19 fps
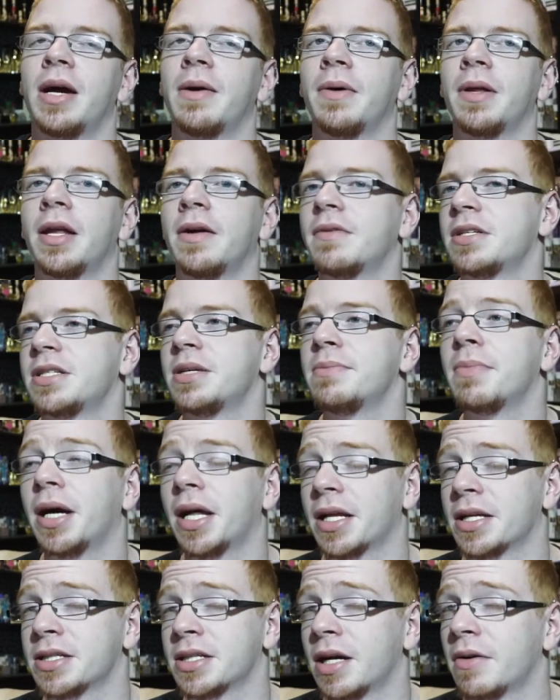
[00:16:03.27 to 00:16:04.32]
I would love to see
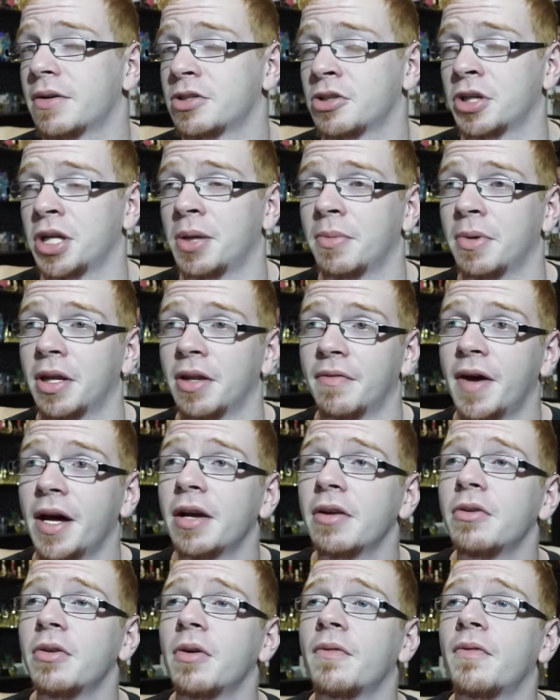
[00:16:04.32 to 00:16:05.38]
Miley Cyrus or Demi
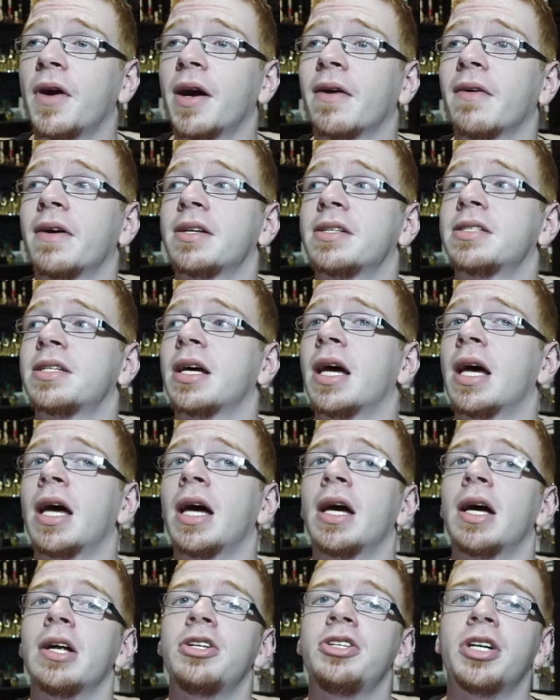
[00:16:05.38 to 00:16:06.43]
Lovato do a fragrance,
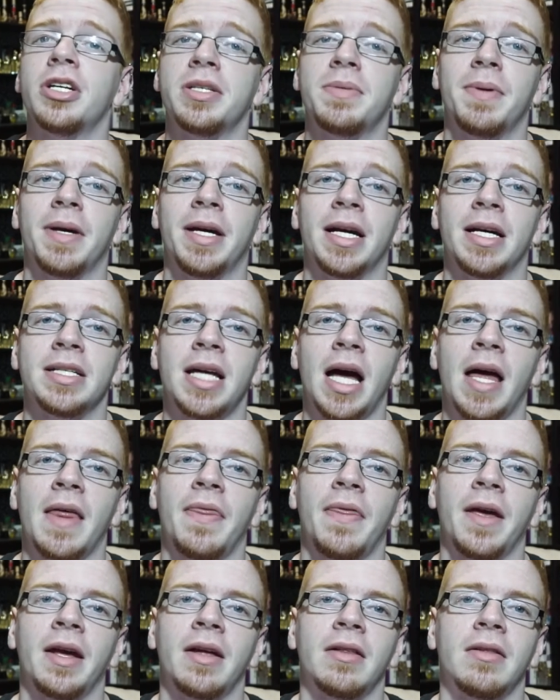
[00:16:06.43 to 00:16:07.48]
just because I
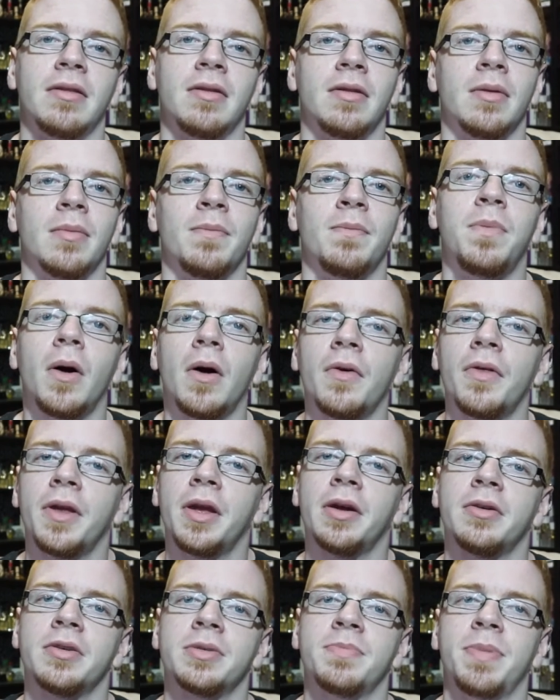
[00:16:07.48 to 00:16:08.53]
think both of
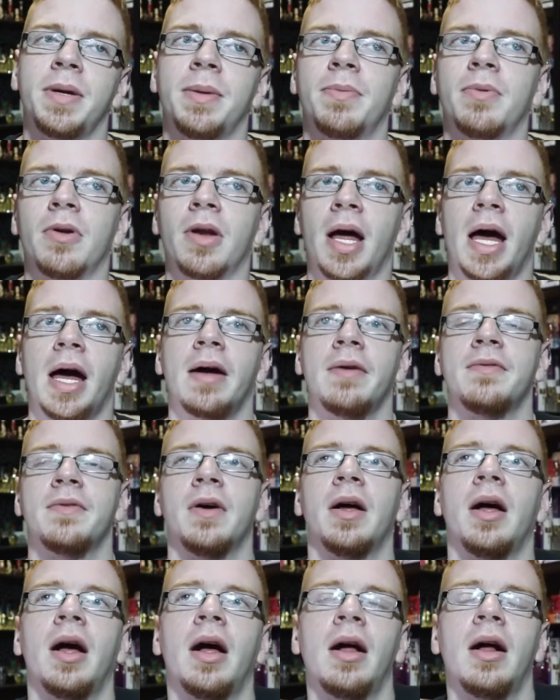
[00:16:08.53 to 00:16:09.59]
those people have
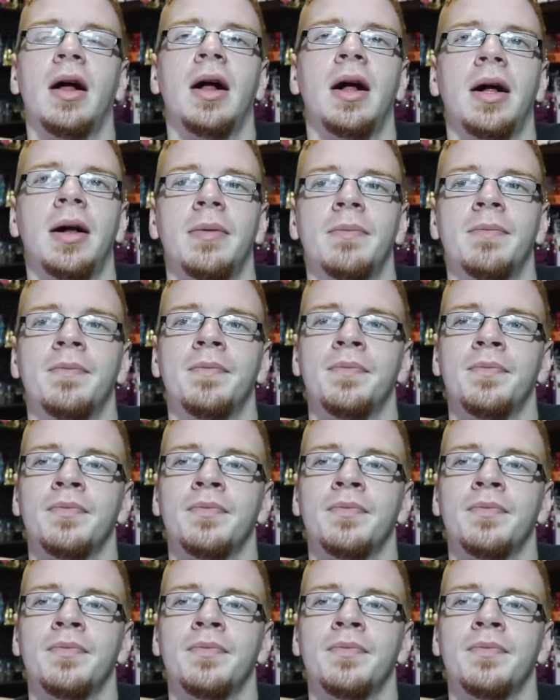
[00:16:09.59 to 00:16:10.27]
um,